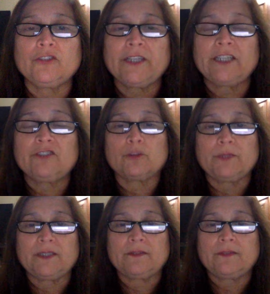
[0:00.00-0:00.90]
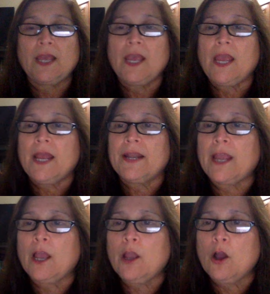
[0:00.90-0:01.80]
instruments. Now,
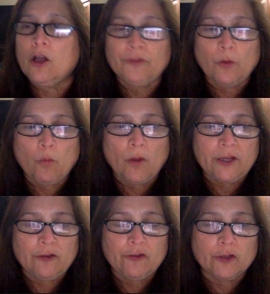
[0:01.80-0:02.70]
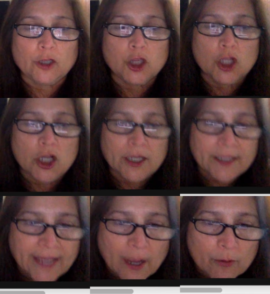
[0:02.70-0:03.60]
I also want you to look
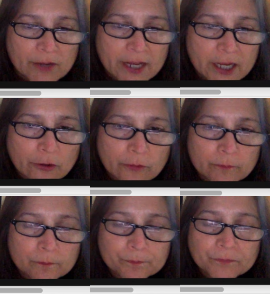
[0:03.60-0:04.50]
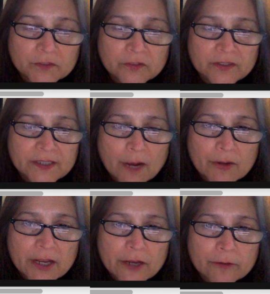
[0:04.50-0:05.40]
down here. You see
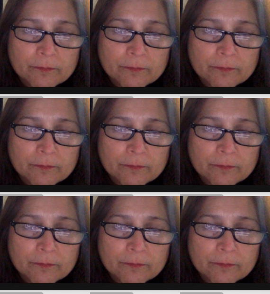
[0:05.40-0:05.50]
down here?